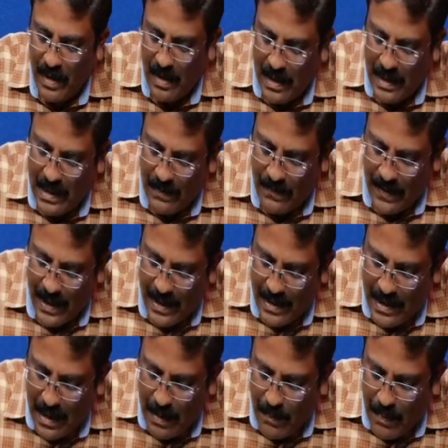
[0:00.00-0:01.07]
Let's say for
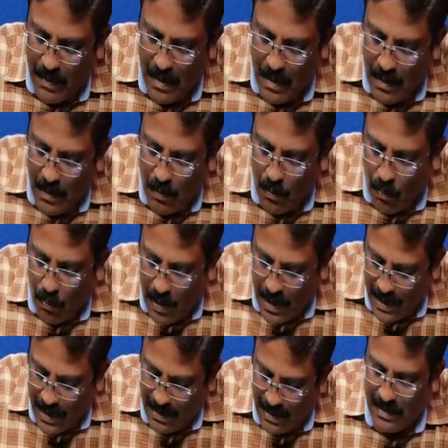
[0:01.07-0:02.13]
example,
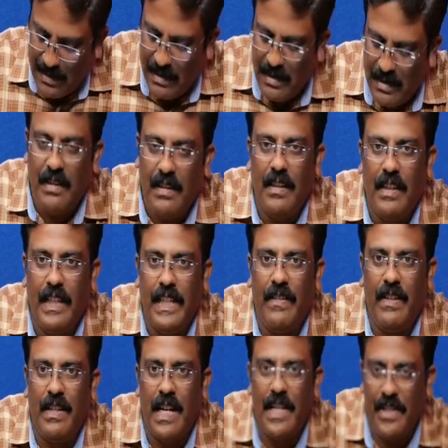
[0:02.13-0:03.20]
it
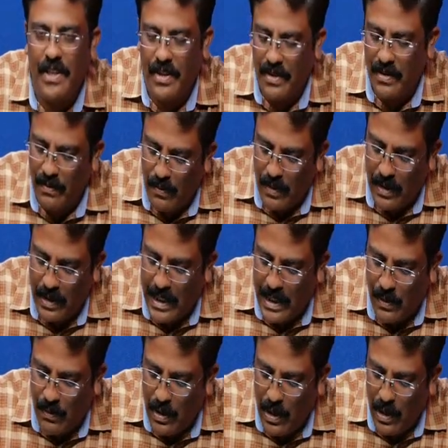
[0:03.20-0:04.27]
will consist when there
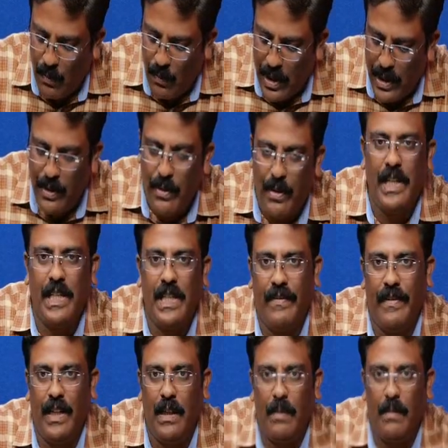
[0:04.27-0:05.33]
is only one node is
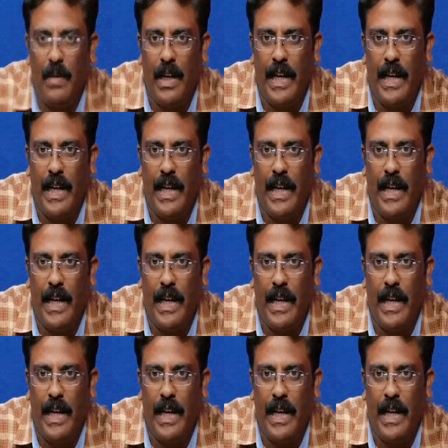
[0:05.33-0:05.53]
available.